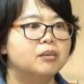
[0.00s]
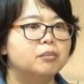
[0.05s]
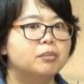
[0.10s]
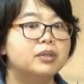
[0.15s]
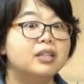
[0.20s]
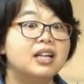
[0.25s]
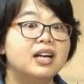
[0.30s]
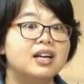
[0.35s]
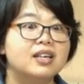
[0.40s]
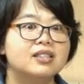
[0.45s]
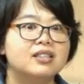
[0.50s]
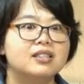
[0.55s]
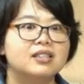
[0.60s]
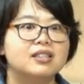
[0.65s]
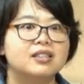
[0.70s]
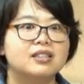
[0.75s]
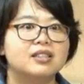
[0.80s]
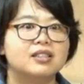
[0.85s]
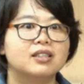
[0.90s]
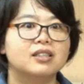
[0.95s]

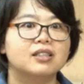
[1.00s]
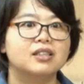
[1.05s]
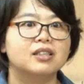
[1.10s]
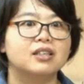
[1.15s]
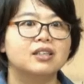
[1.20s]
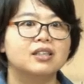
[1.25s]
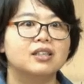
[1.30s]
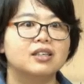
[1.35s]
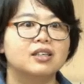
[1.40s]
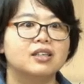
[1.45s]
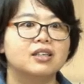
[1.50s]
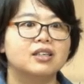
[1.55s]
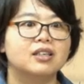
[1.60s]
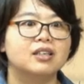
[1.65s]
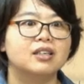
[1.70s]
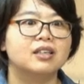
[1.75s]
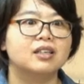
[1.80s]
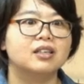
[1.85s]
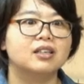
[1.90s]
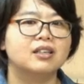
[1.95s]
Blus.
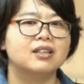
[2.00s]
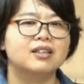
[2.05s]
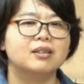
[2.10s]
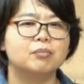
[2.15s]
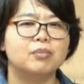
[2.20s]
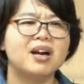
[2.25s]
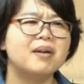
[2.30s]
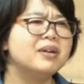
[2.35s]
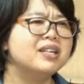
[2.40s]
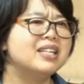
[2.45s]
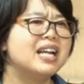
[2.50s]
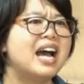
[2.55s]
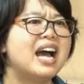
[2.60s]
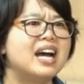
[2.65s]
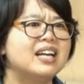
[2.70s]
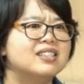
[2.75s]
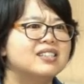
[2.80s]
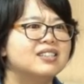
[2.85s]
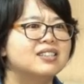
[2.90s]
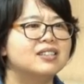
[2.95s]
Probably
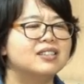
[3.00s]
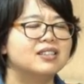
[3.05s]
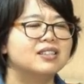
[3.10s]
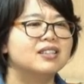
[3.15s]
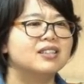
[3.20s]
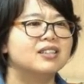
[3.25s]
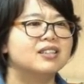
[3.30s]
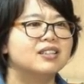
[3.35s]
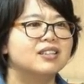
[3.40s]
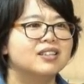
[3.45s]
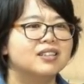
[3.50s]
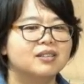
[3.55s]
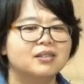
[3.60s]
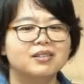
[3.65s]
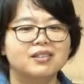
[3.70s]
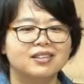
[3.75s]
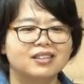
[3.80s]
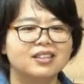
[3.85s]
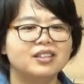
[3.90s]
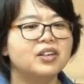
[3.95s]
not.
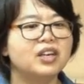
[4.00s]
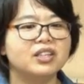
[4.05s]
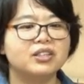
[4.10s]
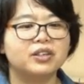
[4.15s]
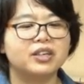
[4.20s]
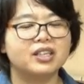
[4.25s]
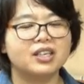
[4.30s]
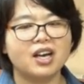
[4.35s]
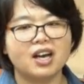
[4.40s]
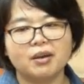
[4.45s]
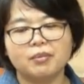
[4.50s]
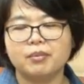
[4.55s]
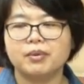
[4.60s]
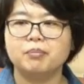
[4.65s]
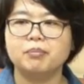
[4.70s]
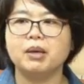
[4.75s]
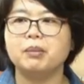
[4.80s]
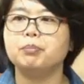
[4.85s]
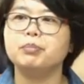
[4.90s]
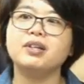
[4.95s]
You can look it up,
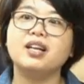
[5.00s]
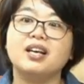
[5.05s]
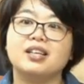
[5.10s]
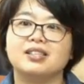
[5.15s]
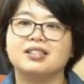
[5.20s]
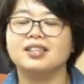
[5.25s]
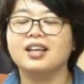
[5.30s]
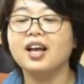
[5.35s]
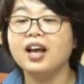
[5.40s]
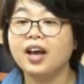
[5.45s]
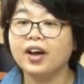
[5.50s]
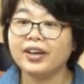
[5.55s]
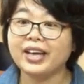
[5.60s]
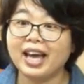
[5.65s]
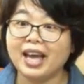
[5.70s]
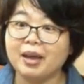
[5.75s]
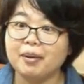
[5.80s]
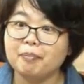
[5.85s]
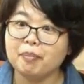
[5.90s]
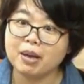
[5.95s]
but blus.
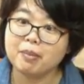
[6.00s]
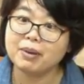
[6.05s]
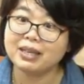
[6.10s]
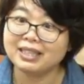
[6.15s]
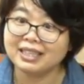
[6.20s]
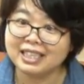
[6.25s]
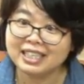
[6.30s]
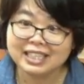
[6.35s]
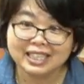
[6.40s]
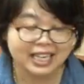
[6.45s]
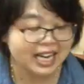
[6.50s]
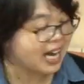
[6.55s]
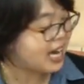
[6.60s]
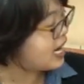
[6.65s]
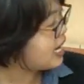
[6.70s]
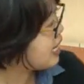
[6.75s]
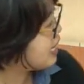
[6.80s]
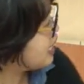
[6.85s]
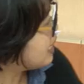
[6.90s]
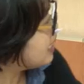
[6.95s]
Okay, baby
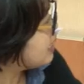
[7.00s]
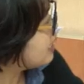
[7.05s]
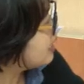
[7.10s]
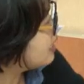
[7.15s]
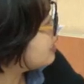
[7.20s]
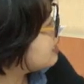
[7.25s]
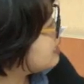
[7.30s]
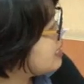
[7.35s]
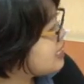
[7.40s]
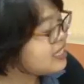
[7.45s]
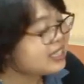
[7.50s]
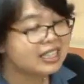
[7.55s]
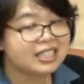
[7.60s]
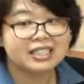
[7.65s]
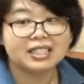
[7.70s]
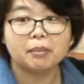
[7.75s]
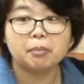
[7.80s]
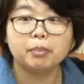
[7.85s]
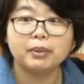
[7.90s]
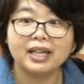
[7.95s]
Lydia, this
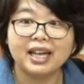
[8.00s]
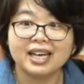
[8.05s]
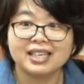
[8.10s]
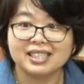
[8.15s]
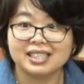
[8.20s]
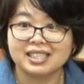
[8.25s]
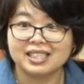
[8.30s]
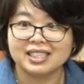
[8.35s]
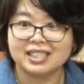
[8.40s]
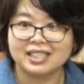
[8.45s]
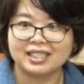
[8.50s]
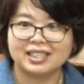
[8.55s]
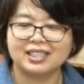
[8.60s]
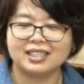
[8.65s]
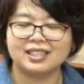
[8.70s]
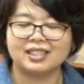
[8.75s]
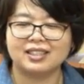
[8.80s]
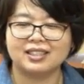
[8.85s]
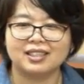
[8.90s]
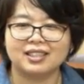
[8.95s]
is a blus.
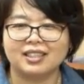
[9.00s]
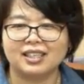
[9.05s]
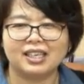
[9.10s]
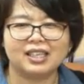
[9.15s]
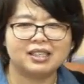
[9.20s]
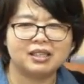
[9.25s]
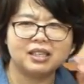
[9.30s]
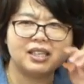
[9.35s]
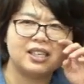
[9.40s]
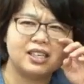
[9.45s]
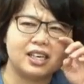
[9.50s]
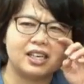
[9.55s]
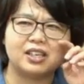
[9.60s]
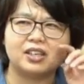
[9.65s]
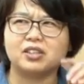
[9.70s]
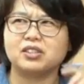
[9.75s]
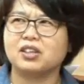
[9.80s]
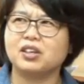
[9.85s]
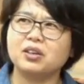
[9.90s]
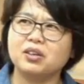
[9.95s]
And Lydia
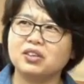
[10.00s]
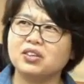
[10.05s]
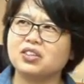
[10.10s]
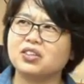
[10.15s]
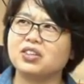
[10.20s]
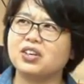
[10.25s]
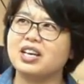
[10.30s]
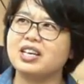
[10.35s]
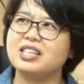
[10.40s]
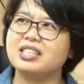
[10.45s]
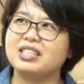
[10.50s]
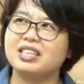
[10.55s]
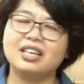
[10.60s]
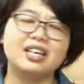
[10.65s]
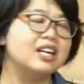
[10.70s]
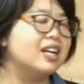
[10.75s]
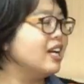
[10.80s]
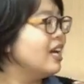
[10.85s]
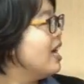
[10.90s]
goes, oh, you're crazy.